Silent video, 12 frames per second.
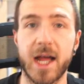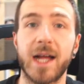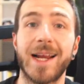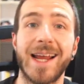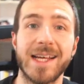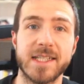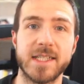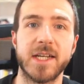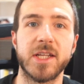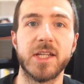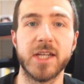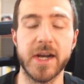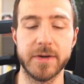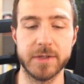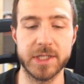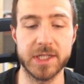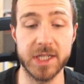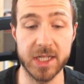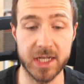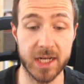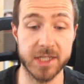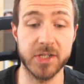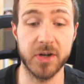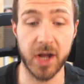a class that inherits the
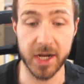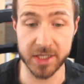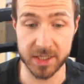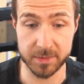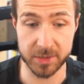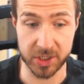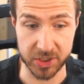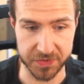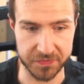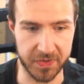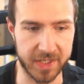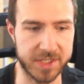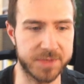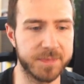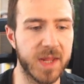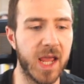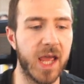cluster item interface.